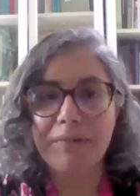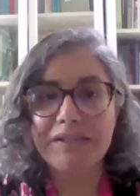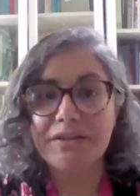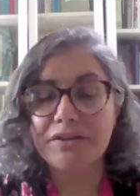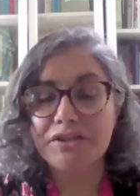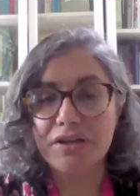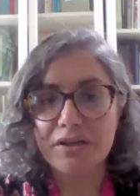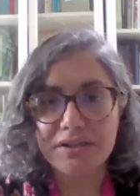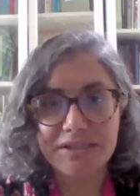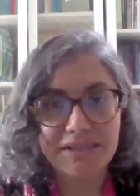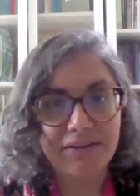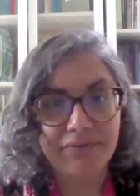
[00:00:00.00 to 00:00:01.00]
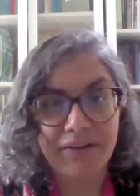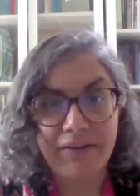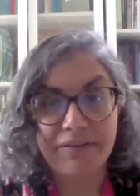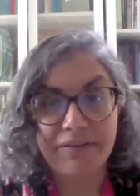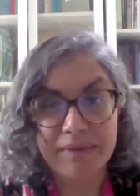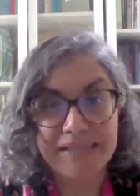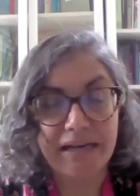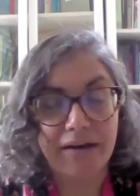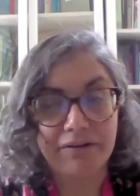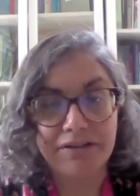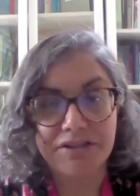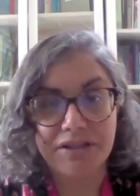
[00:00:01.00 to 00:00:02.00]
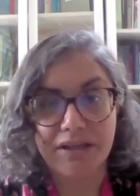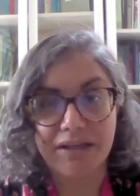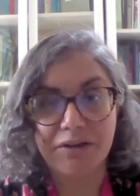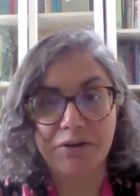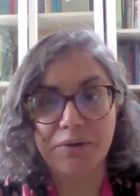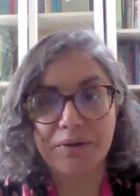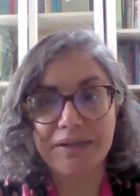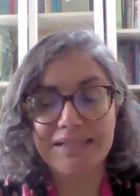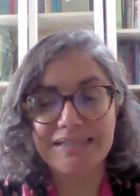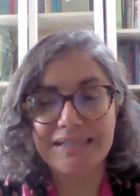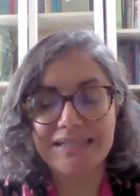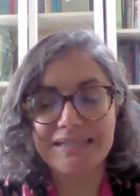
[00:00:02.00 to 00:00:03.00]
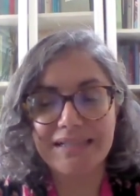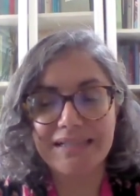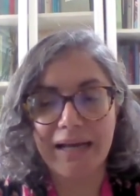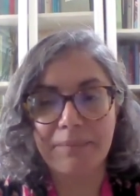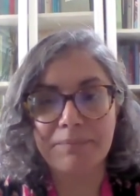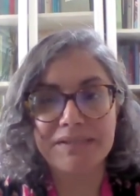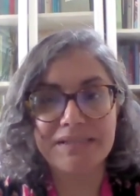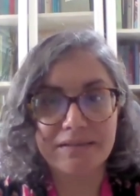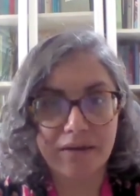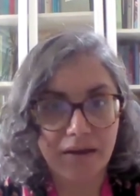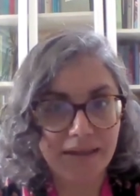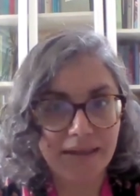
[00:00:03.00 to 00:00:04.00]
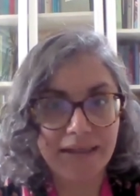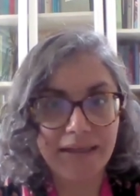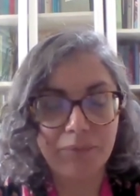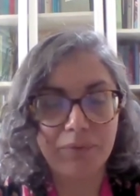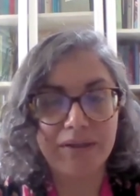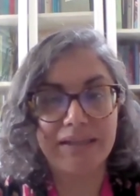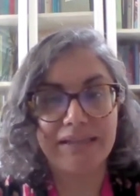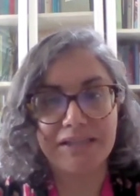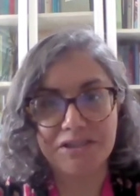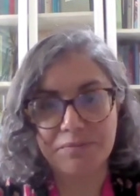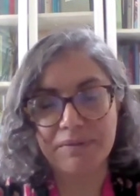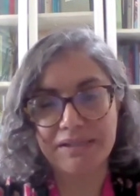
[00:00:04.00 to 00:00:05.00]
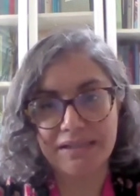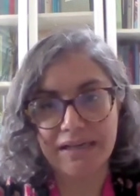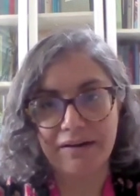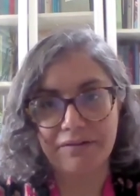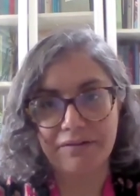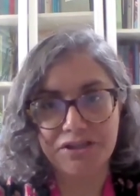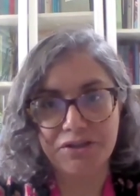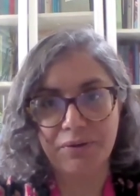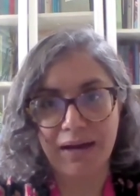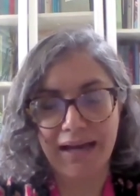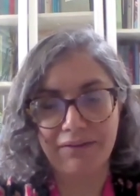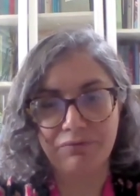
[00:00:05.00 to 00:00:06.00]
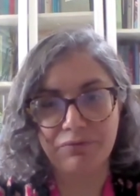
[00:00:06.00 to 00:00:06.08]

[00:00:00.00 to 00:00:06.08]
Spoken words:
So the chances of having a miscarriage increases slightly with each miscarriage you have,